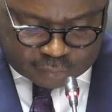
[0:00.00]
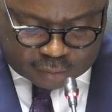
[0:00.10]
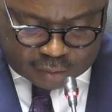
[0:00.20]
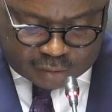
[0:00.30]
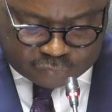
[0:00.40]
The
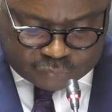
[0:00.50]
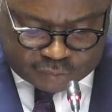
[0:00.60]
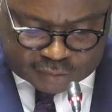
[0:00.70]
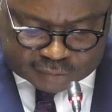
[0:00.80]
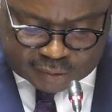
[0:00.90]

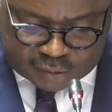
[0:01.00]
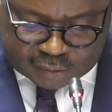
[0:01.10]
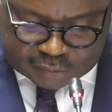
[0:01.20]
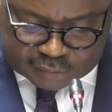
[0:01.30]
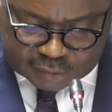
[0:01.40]
country's
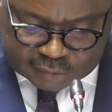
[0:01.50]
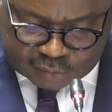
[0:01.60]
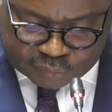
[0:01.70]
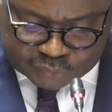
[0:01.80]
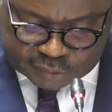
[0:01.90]
external sector
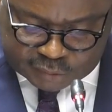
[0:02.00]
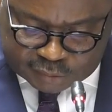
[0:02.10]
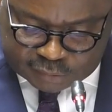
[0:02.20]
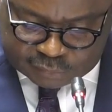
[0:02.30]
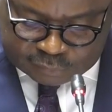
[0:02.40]

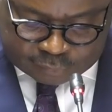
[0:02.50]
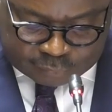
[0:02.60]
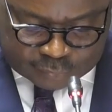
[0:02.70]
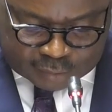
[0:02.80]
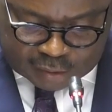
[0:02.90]
position
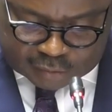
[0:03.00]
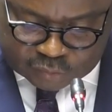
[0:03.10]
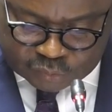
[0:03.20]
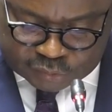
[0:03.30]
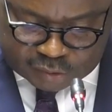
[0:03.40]
has
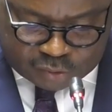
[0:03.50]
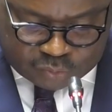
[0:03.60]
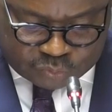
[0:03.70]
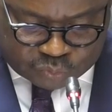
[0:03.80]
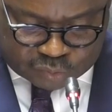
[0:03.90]

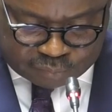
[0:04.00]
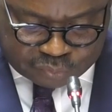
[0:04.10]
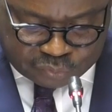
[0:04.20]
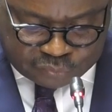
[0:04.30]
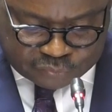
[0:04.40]
continued to
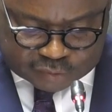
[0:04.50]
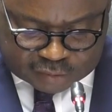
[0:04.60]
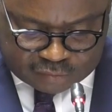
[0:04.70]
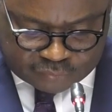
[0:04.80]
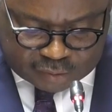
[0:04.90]
improve
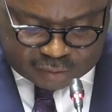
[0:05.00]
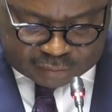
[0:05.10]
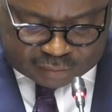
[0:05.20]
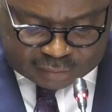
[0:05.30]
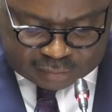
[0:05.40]

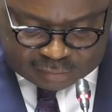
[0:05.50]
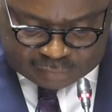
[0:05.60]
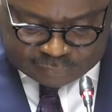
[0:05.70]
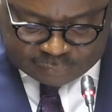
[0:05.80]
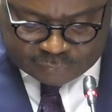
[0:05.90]
significantly
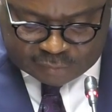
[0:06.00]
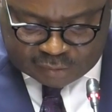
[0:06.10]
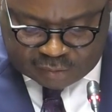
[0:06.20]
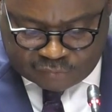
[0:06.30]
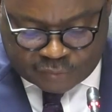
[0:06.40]

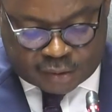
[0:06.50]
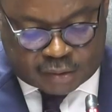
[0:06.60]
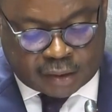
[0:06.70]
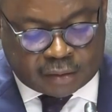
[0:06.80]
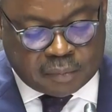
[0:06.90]
in the
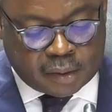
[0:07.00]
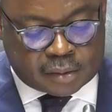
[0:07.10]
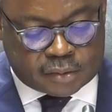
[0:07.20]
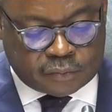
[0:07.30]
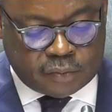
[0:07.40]
first 8
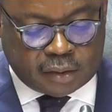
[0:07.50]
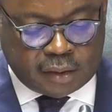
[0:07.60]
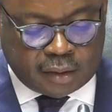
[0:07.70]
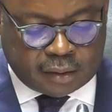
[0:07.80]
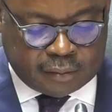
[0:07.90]
months of the
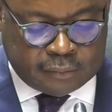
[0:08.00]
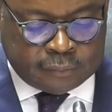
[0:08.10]
year,